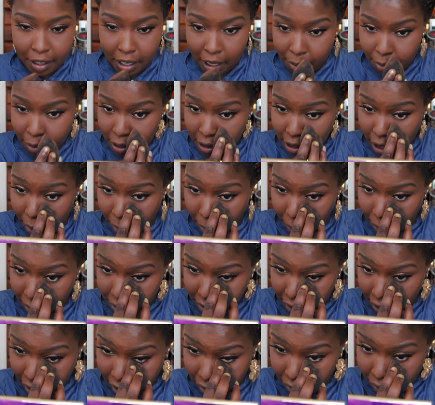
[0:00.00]
And I'm the type of
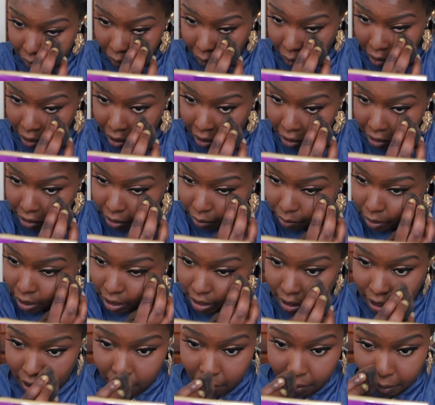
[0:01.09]
person,
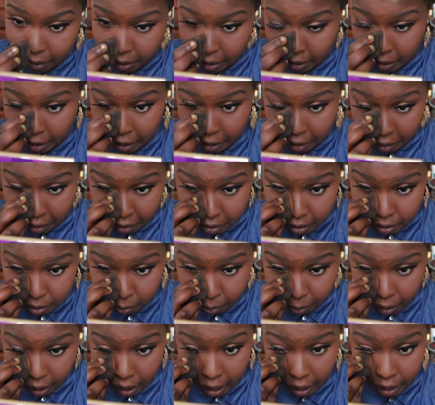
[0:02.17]
sometimes I don't really like a
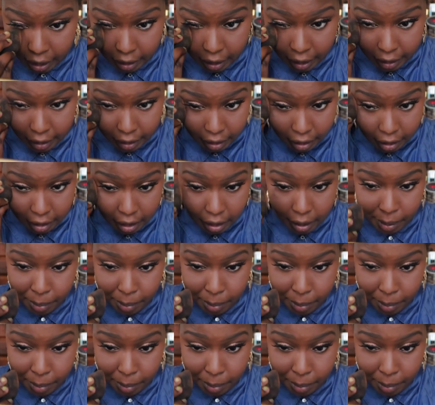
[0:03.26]
super highlighted